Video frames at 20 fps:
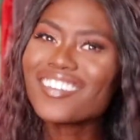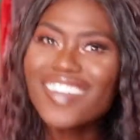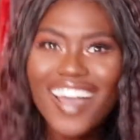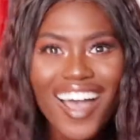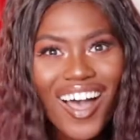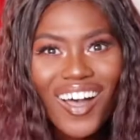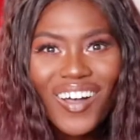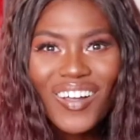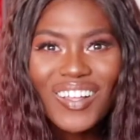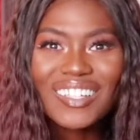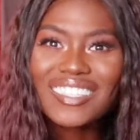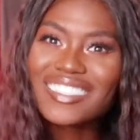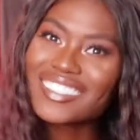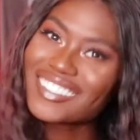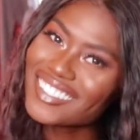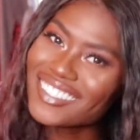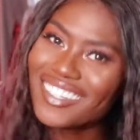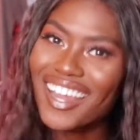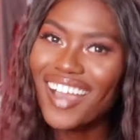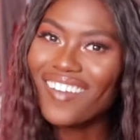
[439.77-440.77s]
know what
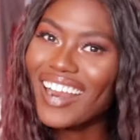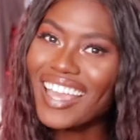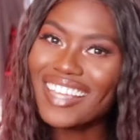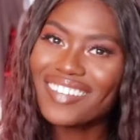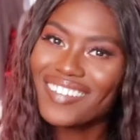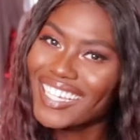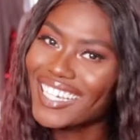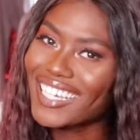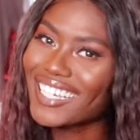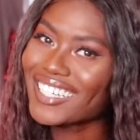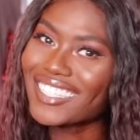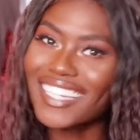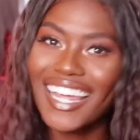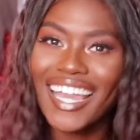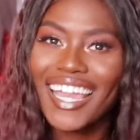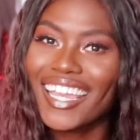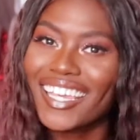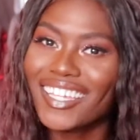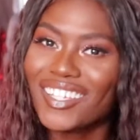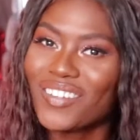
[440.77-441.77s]
I mean?
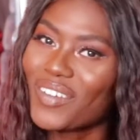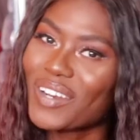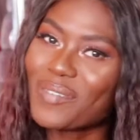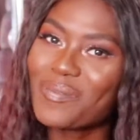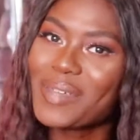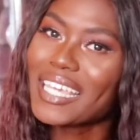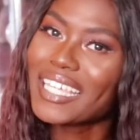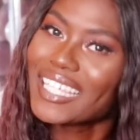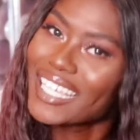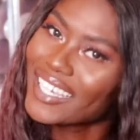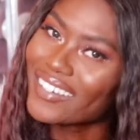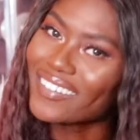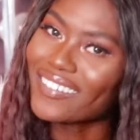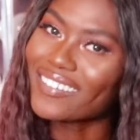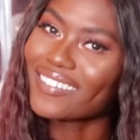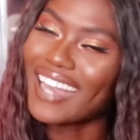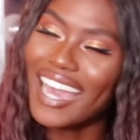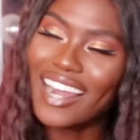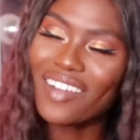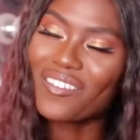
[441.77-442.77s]
Like, you want to be cute.
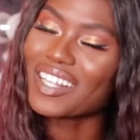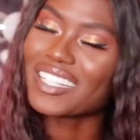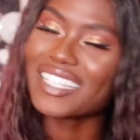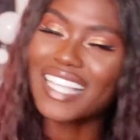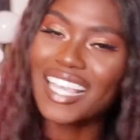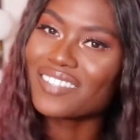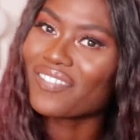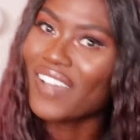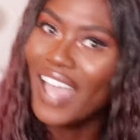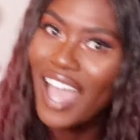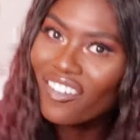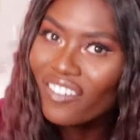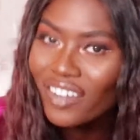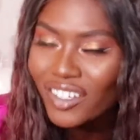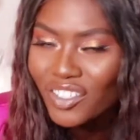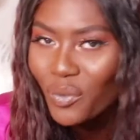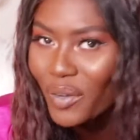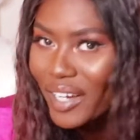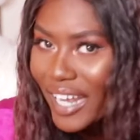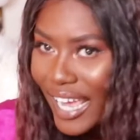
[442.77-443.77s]
I don't want to take forever
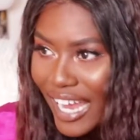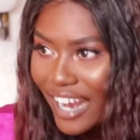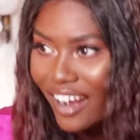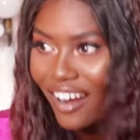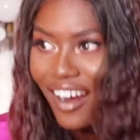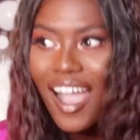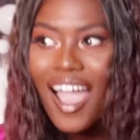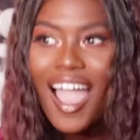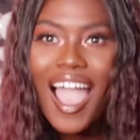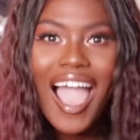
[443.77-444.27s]
doing hair.